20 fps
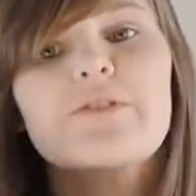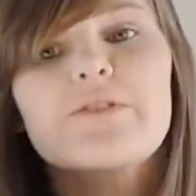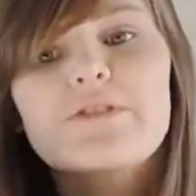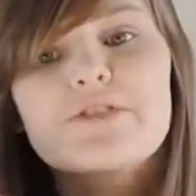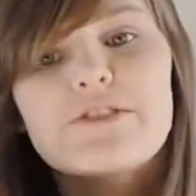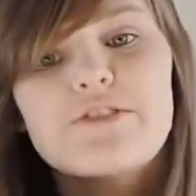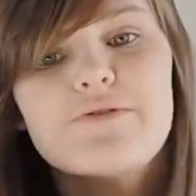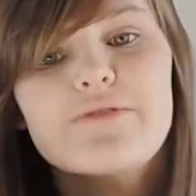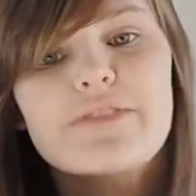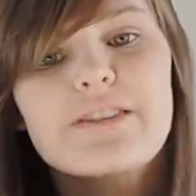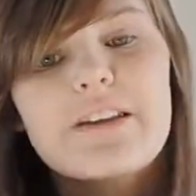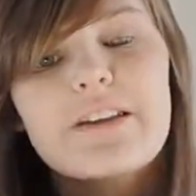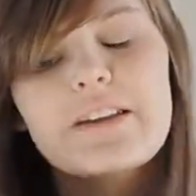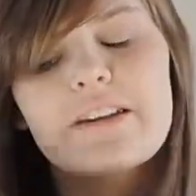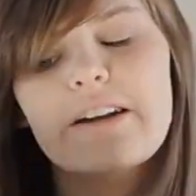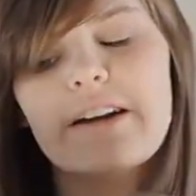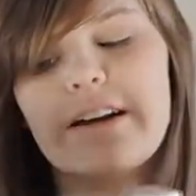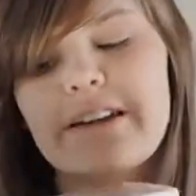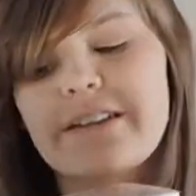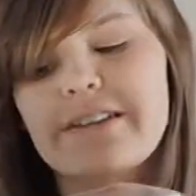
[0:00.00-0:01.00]
I've got a two set and I
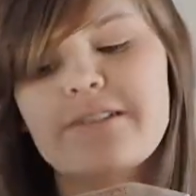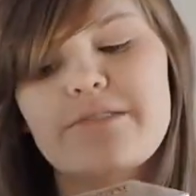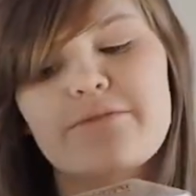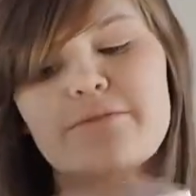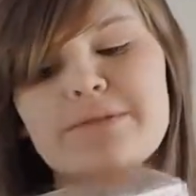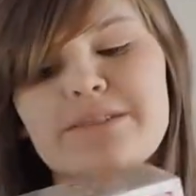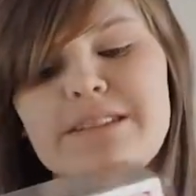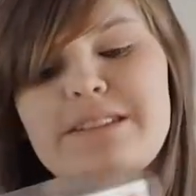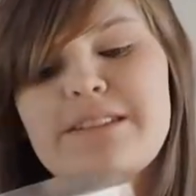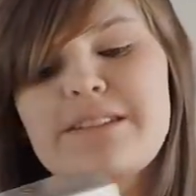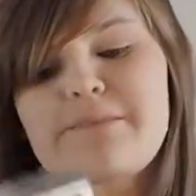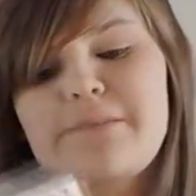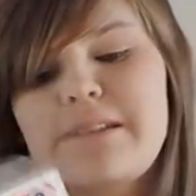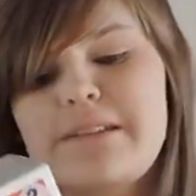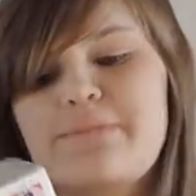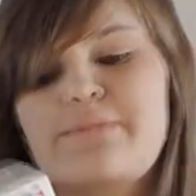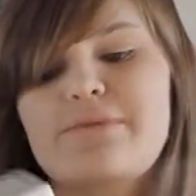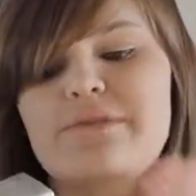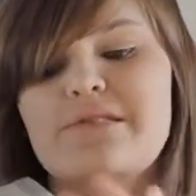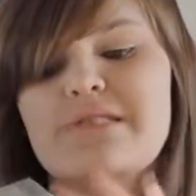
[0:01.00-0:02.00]
kind of don't want to take them out
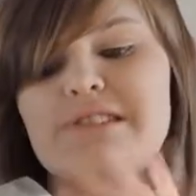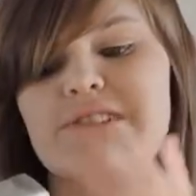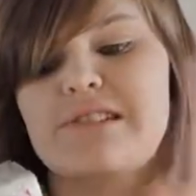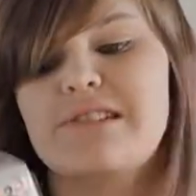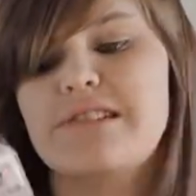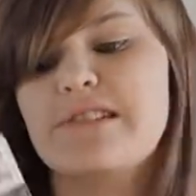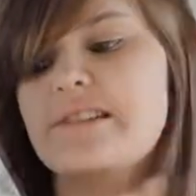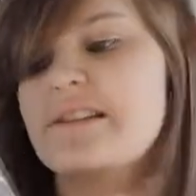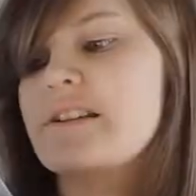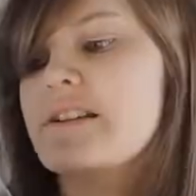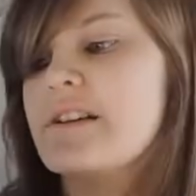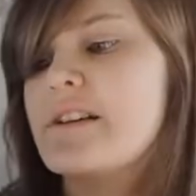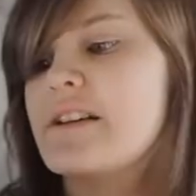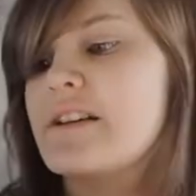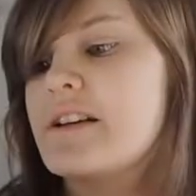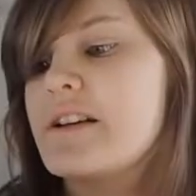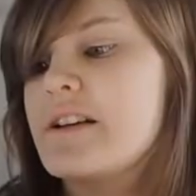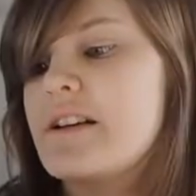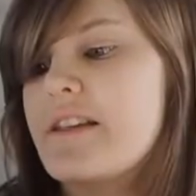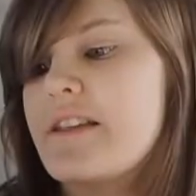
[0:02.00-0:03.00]
of the box, because
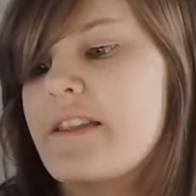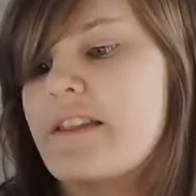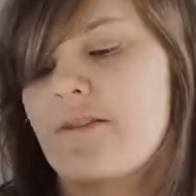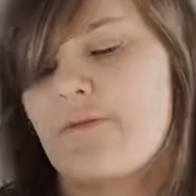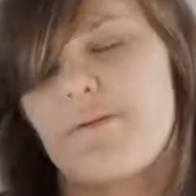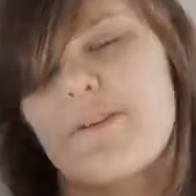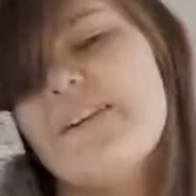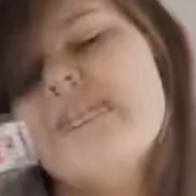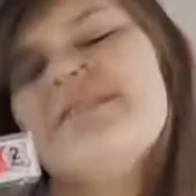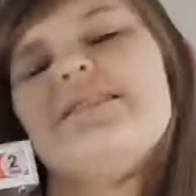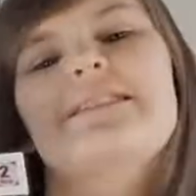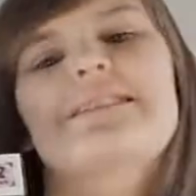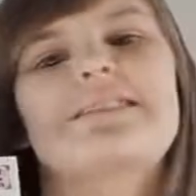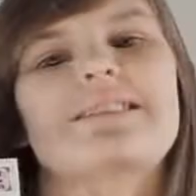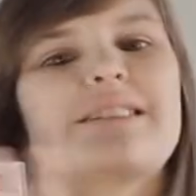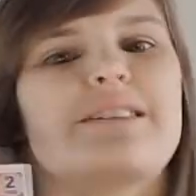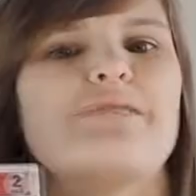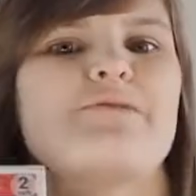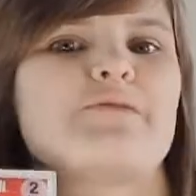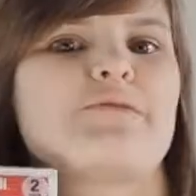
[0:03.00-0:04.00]
they're quite
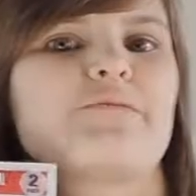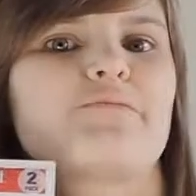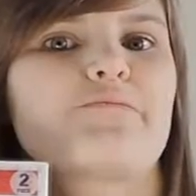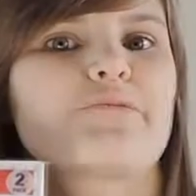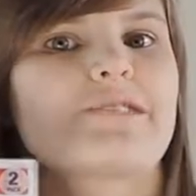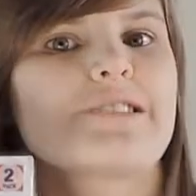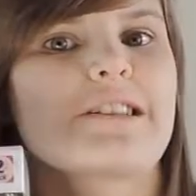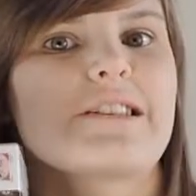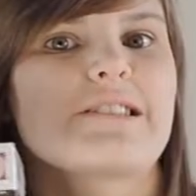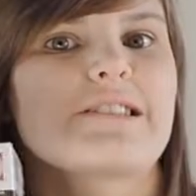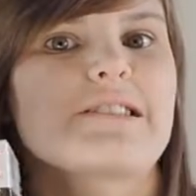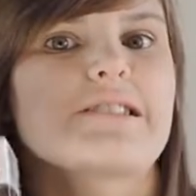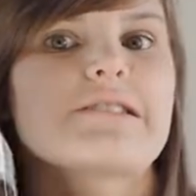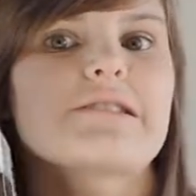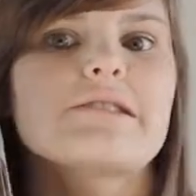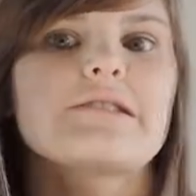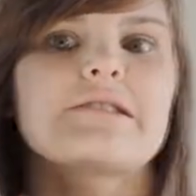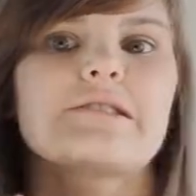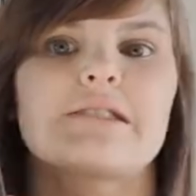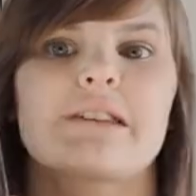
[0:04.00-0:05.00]
nicely presented
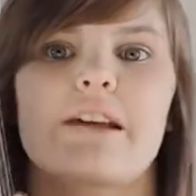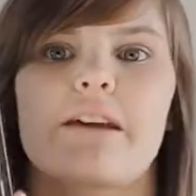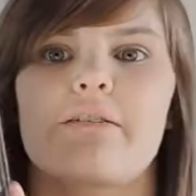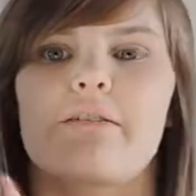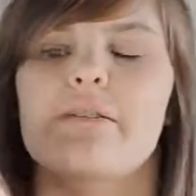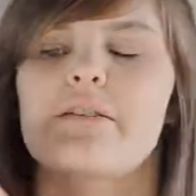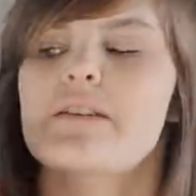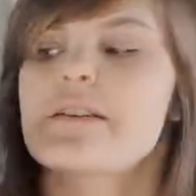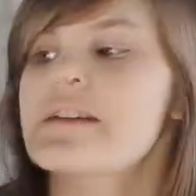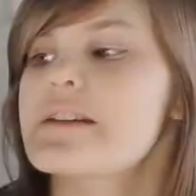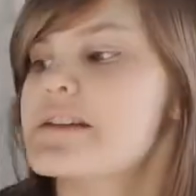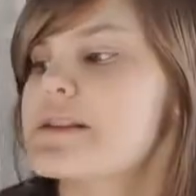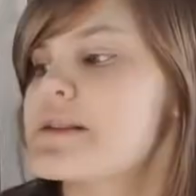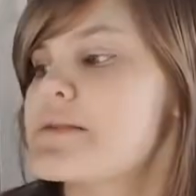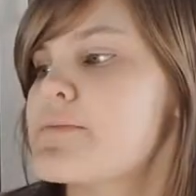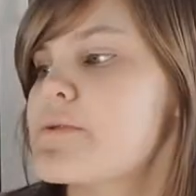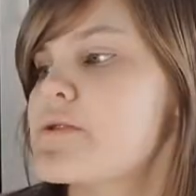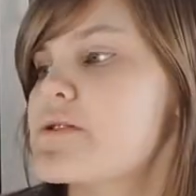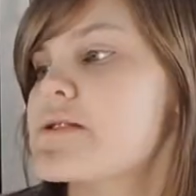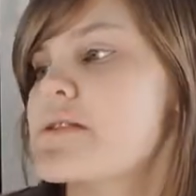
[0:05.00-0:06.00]
together in this
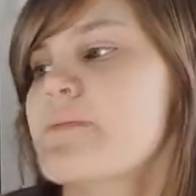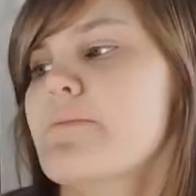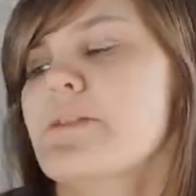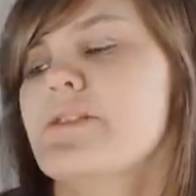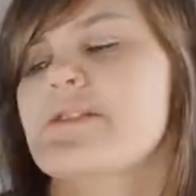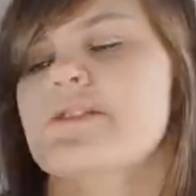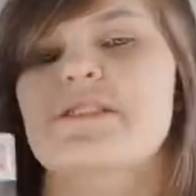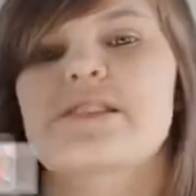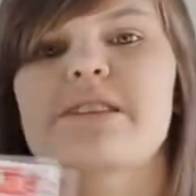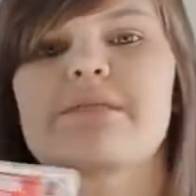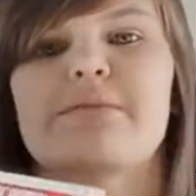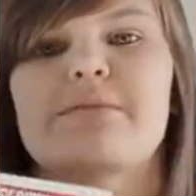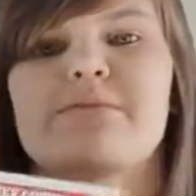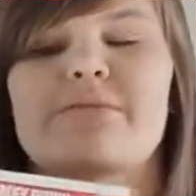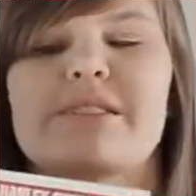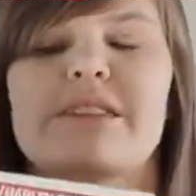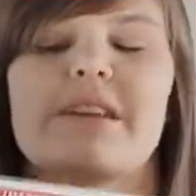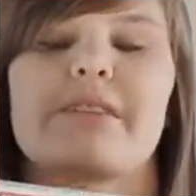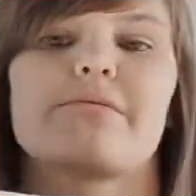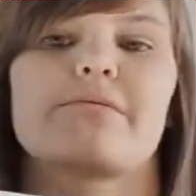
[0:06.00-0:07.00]
box, so I might just keep them
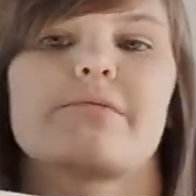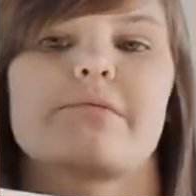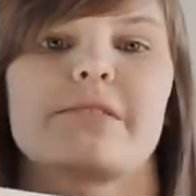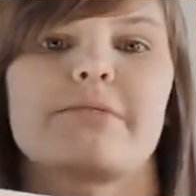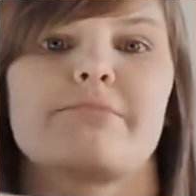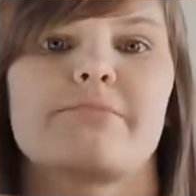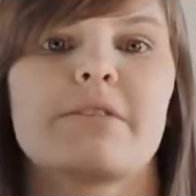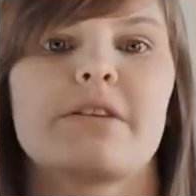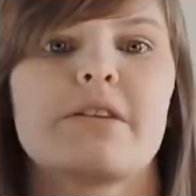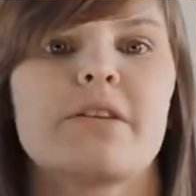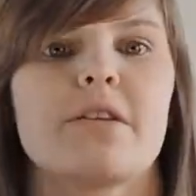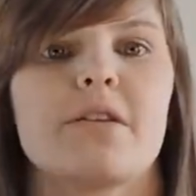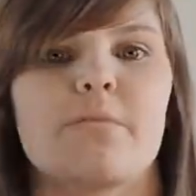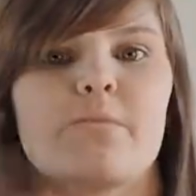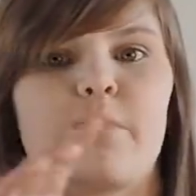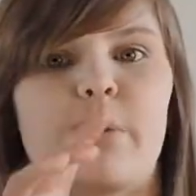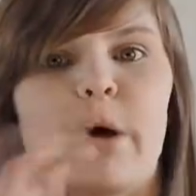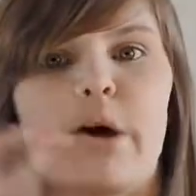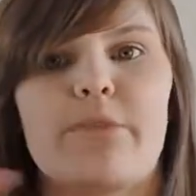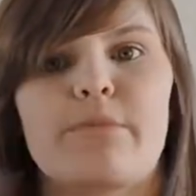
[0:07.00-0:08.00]
together and then
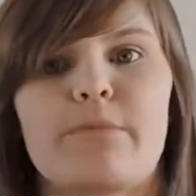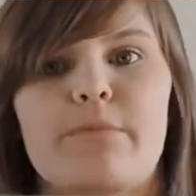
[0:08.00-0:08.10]
put